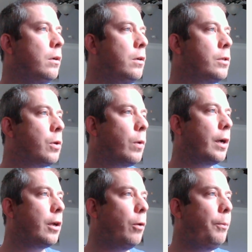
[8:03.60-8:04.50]
So we're
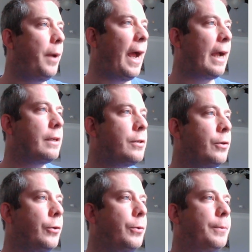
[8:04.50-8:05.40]
going to go back
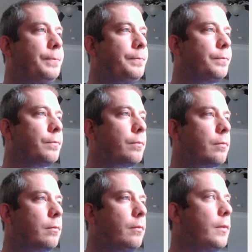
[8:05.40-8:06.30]
to
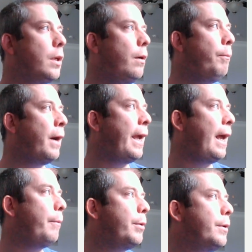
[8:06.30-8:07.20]
my
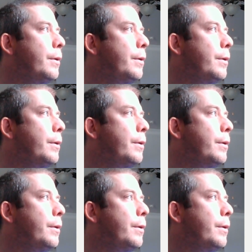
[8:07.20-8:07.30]
app.